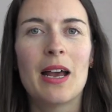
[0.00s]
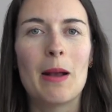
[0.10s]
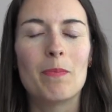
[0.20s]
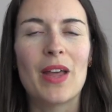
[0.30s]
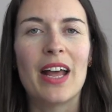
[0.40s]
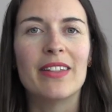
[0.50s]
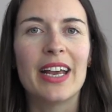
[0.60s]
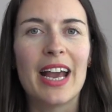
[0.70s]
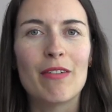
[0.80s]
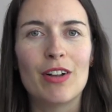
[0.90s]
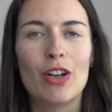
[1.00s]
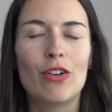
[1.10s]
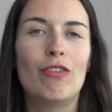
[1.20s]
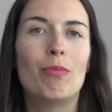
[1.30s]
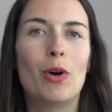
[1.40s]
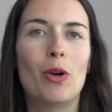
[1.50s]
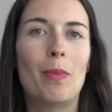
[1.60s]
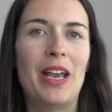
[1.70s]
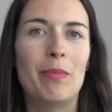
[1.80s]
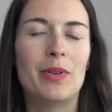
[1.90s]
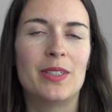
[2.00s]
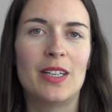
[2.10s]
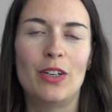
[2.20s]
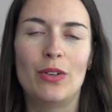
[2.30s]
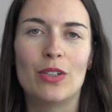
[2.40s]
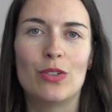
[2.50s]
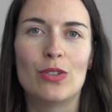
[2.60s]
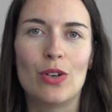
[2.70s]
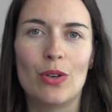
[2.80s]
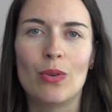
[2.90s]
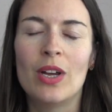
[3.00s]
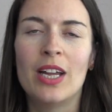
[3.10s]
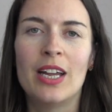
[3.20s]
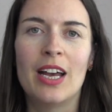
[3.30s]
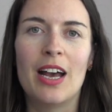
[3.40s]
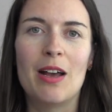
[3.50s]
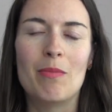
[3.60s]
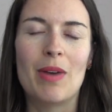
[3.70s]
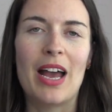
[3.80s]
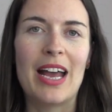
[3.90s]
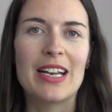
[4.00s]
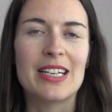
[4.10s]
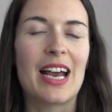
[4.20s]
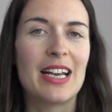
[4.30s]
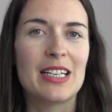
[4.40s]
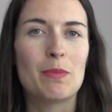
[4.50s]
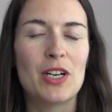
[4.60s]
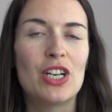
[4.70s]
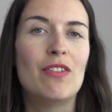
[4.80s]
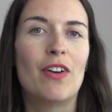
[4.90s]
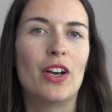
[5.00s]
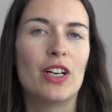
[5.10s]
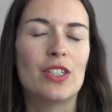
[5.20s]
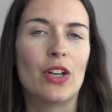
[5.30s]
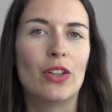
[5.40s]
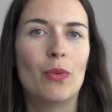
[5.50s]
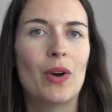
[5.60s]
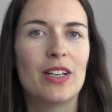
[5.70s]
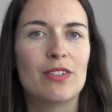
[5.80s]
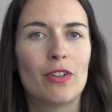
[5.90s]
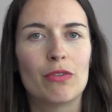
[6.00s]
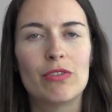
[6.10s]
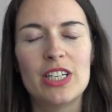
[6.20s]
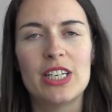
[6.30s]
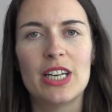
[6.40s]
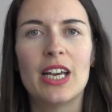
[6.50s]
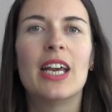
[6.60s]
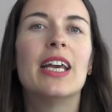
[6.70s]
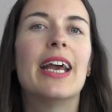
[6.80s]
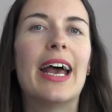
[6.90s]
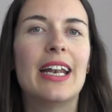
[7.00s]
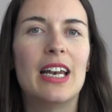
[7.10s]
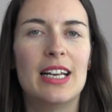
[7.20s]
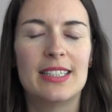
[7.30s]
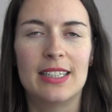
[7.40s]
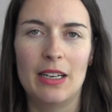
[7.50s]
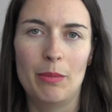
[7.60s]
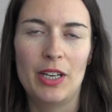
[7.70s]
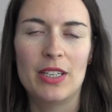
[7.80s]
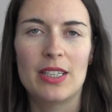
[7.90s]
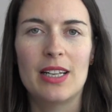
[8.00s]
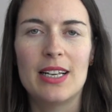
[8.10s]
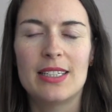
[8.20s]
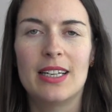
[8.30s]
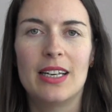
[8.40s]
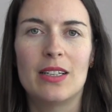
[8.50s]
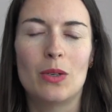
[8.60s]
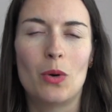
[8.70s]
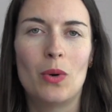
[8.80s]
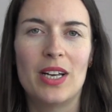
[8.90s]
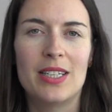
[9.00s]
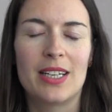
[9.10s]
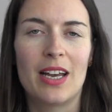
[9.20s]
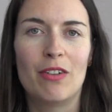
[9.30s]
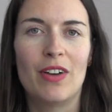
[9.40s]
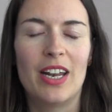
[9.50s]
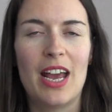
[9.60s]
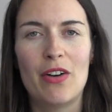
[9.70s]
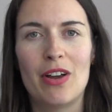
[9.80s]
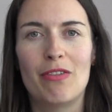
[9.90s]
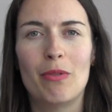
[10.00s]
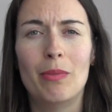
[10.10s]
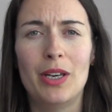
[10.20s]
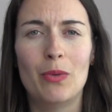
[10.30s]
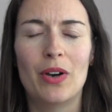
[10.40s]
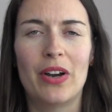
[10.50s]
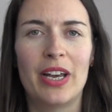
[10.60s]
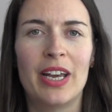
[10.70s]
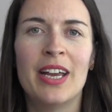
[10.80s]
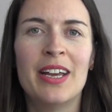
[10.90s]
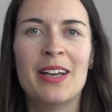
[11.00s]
And they have a lot of mock papers that you can do. And I especially focused on the ones for reading and listening, because listening is always kind of an area for me where I